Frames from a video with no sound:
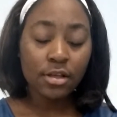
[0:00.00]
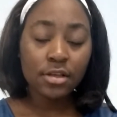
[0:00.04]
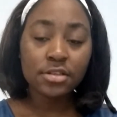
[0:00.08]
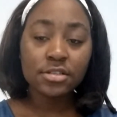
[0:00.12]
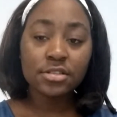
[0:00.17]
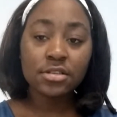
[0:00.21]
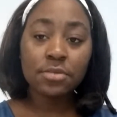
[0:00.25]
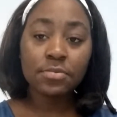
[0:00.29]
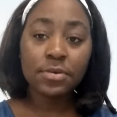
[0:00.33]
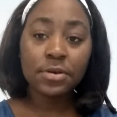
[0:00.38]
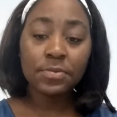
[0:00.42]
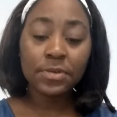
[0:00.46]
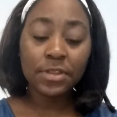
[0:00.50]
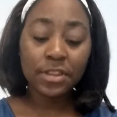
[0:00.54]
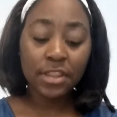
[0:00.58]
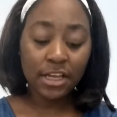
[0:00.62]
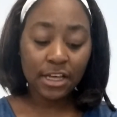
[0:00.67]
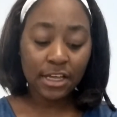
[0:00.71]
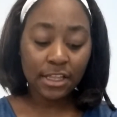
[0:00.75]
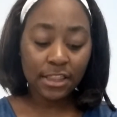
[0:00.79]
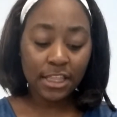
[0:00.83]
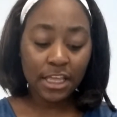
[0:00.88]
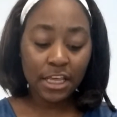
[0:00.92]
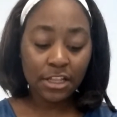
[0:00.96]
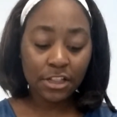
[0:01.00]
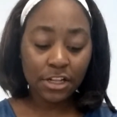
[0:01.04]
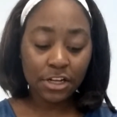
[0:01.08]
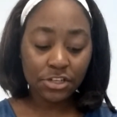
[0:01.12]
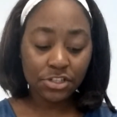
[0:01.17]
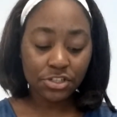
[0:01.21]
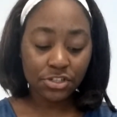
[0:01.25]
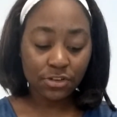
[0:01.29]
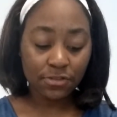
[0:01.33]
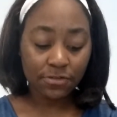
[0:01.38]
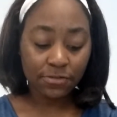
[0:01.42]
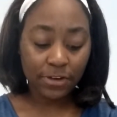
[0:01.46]
So we would look at the
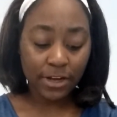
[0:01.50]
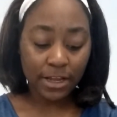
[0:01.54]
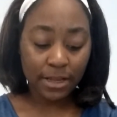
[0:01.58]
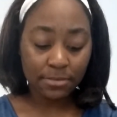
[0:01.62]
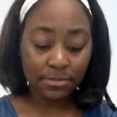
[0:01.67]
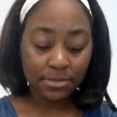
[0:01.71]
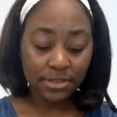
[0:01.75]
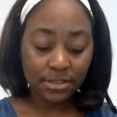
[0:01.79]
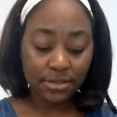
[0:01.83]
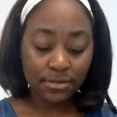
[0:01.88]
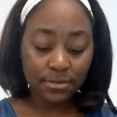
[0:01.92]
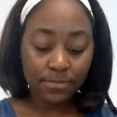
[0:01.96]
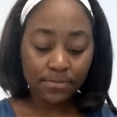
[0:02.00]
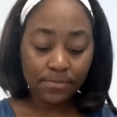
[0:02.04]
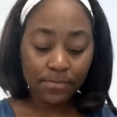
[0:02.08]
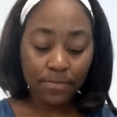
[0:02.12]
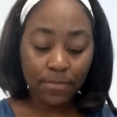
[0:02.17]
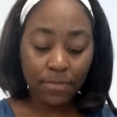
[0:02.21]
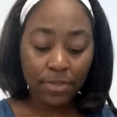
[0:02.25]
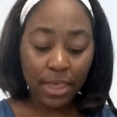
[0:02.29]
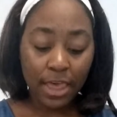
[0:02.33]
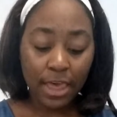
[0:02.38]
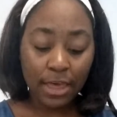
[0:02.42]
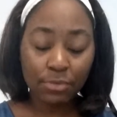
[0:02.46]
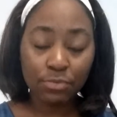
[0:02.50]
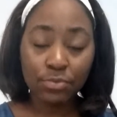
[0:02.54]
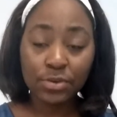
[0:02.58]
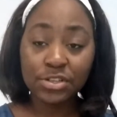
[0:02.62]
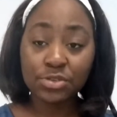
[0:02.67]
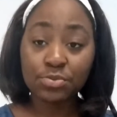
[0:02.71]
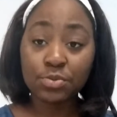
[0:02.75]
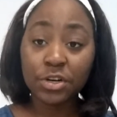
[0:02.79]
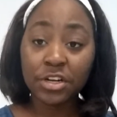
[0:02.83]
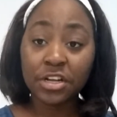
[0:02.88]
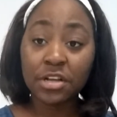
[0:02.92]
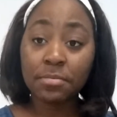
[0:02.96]
inertial frames,
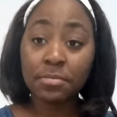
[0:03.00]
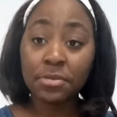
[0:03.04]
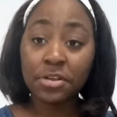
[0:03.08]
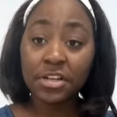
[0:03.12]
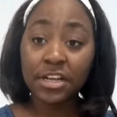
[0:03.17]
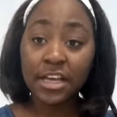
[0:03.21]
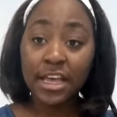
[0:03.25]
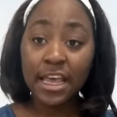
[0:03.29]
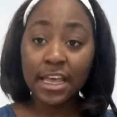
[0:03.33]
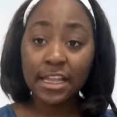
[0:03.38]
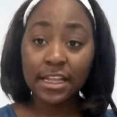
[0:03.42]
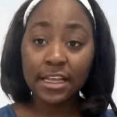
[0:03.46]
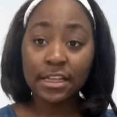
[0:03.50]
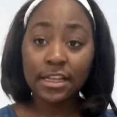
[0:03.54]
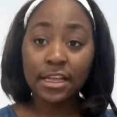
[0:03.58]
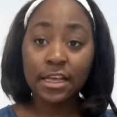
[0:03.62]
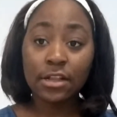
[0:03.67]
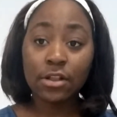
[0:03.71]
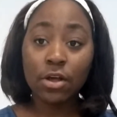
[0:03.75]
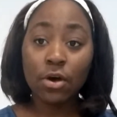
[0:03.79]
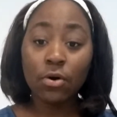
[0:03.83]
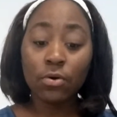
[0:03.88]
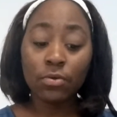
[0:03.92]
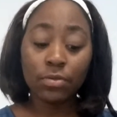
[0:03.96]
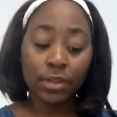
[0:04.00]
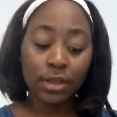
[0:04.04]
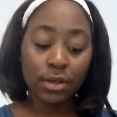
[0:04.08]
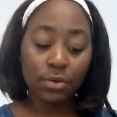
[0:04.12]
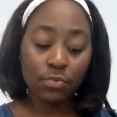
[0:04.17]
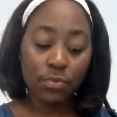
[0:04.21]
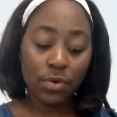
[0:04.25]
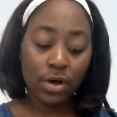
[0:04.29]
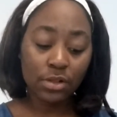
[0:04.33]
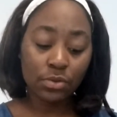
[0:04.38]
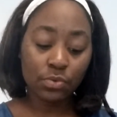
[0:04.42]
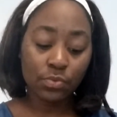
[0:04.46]
which were communicated in only
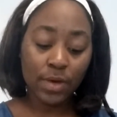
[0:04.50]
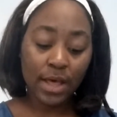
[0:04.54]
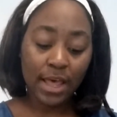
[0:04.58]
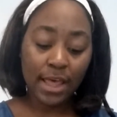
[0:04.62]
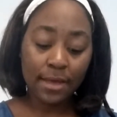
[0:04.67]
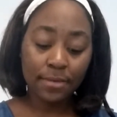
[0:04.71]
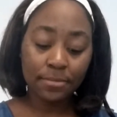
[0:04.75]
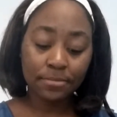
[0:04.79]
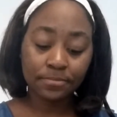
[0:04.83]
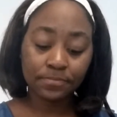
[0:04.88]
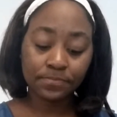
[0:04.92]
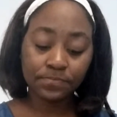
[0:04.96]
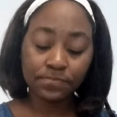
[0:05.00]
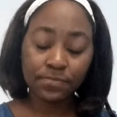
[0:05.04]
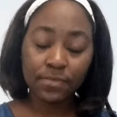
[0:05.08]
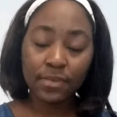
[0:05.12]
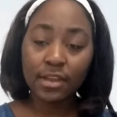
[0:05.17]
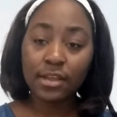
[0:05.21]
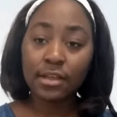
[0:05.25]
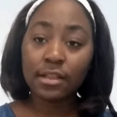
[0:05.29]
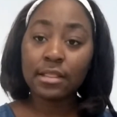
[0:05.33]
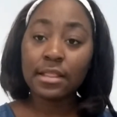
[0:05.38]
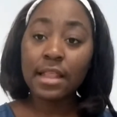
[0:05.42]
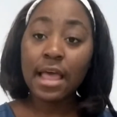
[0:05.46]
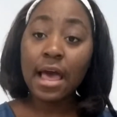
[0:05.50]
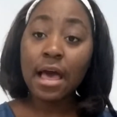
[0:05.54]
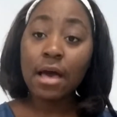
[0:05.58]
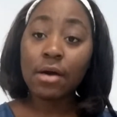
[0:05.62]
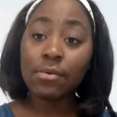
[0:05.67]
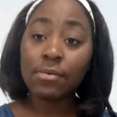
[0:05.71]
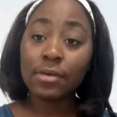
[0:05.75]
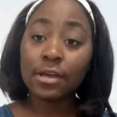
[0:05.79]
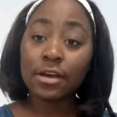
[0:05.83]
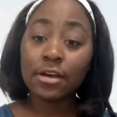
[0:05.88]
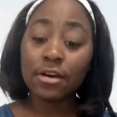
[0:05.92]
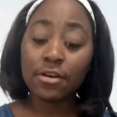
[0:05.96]
one way. Now
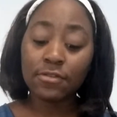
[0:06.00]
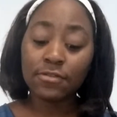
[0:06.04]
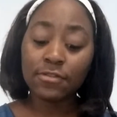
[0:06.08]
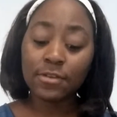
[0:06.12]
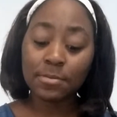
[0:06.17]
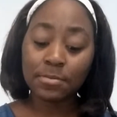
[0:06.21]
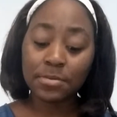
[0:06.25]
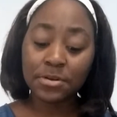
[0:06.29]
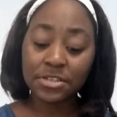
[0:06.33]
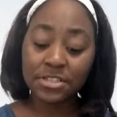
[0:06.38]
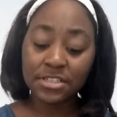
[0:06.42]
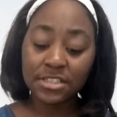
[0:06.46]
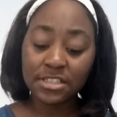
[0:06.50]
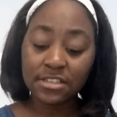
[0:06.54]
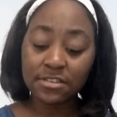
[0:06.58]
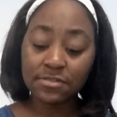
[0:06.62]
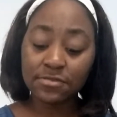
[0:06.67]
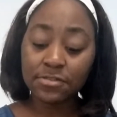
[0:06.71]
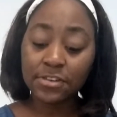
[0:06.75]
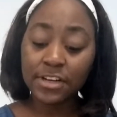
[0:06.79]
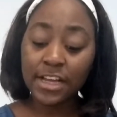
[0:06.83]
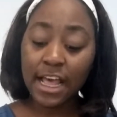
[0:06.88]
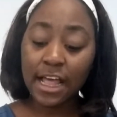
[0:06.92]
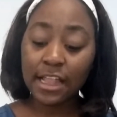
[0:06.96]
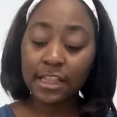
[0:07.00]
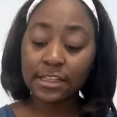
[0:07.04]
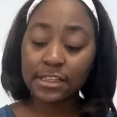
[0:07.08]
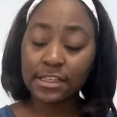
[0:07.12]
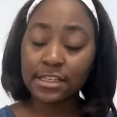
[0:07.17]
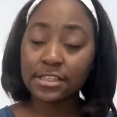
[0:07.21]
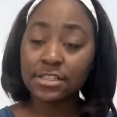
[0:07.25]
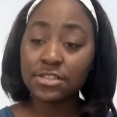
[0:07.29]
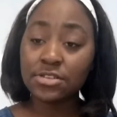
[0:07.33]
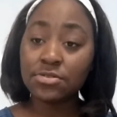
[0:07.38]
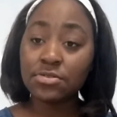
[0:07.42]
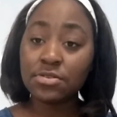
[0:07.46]
we go from perceived
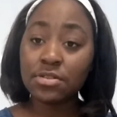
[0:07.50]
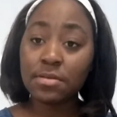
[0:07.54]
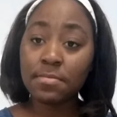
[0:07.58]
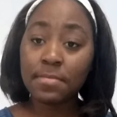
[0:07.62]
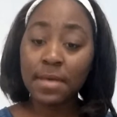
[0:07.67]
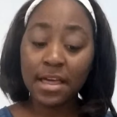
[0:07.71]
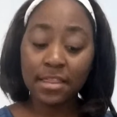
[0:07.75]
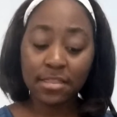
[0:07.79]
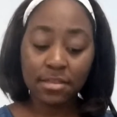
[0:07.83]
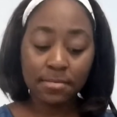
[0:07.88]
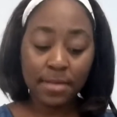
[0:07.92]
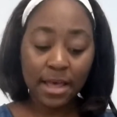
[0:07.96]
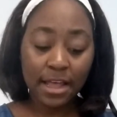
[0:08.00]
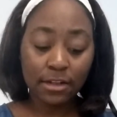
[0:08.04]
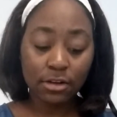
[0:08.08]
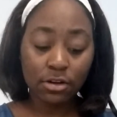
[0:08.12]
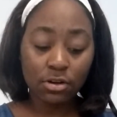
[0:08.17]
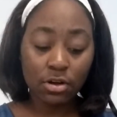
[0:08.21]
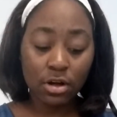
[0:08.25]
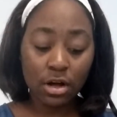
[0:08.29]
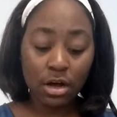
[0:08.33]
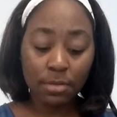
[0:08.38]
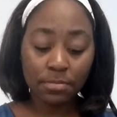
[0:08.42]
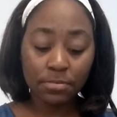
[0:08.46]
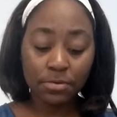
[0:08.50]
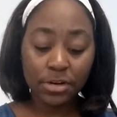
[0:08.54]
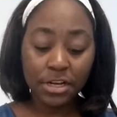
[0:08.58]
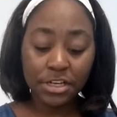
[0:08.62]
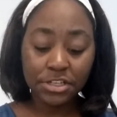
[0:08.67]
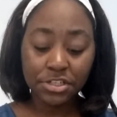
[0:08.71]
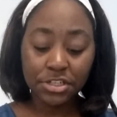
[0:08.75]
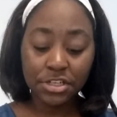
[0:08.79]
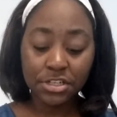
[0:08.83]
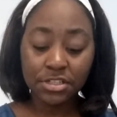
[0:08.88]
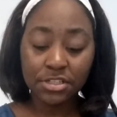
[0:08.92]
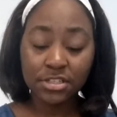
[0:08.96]
reality to the mathematical
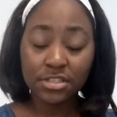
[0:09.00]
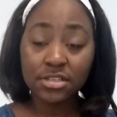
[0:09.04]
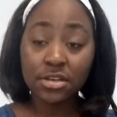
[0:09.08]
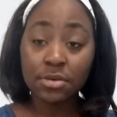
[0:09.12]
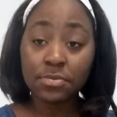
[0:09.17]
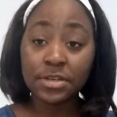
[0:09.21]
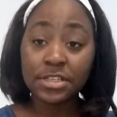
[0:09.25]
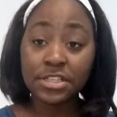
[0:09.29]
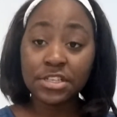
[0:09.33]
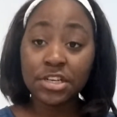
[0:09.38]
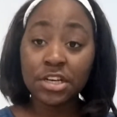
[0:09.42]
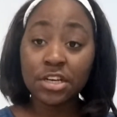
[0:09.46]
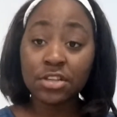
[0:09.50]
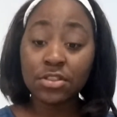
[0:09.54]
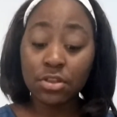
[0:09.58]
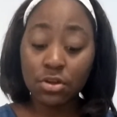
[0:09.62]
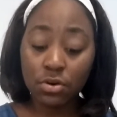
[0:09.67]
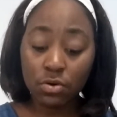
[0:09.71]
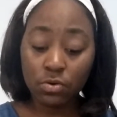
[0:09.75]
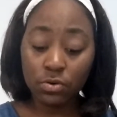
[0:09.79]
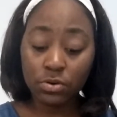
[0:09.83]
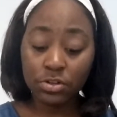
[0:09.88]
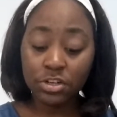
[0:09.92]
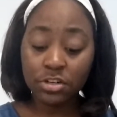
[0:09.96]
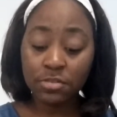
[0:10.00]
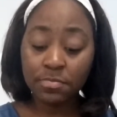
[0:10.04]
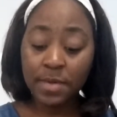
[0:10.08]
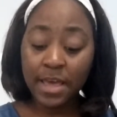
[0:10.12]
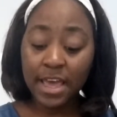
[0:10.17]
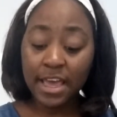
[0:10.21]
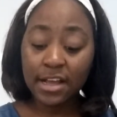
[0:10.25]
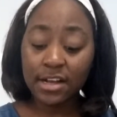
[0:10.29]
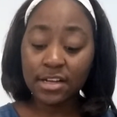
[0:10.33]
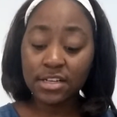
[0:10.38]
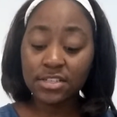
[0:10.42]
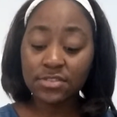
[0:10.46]
operations. So we took the ordered
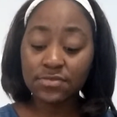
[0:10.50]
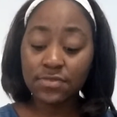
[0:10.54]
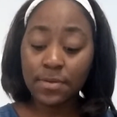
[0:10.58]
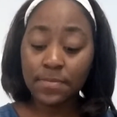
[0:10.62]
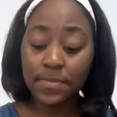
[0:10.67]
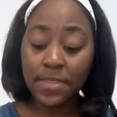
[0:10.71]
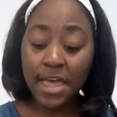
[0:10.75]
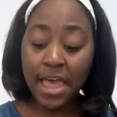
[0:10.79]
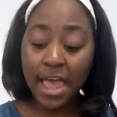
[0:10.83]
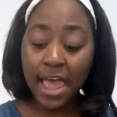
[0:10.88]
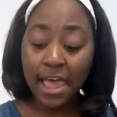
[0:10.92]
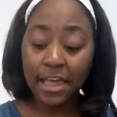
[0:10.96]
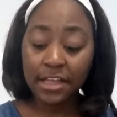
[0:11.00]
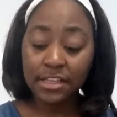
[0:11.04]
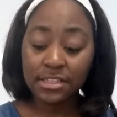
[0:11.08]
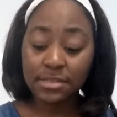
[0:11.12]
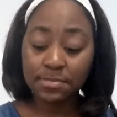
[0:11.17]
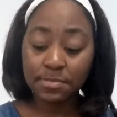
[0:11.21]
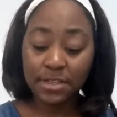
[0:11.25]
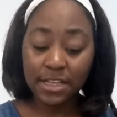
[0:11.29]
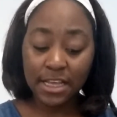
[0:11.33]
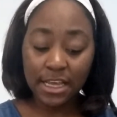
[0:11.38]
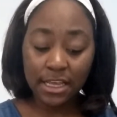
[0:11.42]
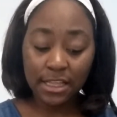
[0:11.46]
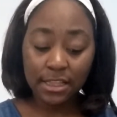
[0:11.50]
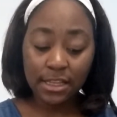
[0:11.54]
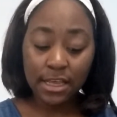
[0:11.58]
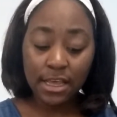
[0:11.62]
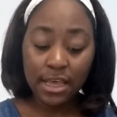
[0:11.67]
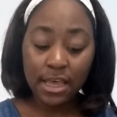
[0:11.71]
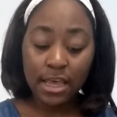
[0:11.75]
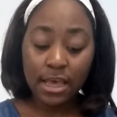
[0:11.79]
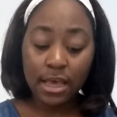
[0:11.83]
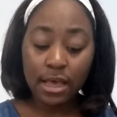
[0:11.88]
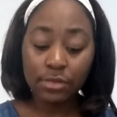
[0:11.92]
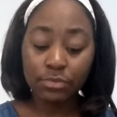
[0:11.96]
pairs from the x-plane
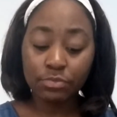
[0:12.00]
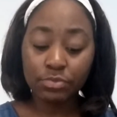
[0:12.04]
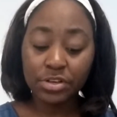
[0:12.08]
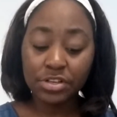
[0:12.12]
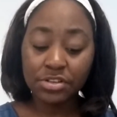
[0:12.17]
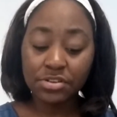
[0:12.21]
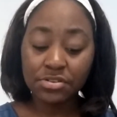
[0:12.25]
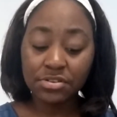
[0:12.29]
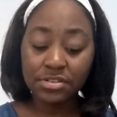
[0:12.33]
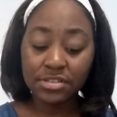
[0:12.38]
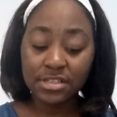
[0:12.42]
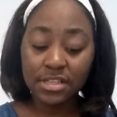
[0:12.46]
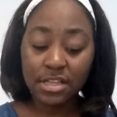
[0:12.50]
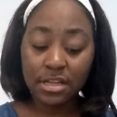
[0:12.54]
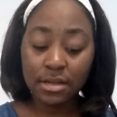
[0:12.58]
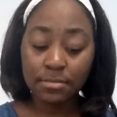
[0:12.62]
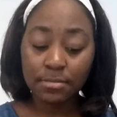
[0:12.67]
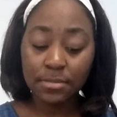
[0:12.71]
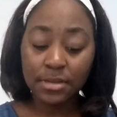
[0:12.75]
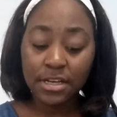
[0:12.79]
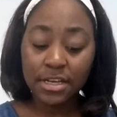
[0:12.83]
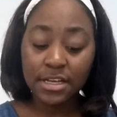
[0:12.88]
and we used them